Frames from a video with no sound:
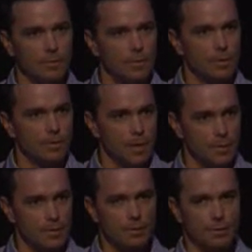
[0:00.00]
the
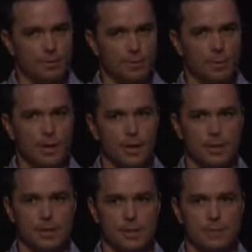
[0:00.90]
method of remote
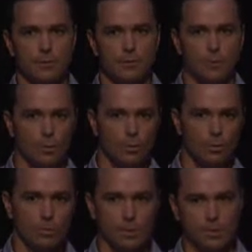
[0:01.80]
access for
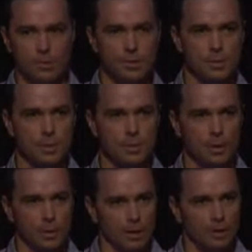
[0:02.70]
all users in the
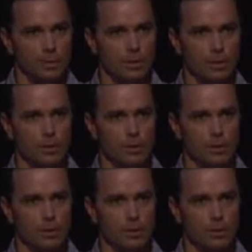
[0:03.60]
Illawarra,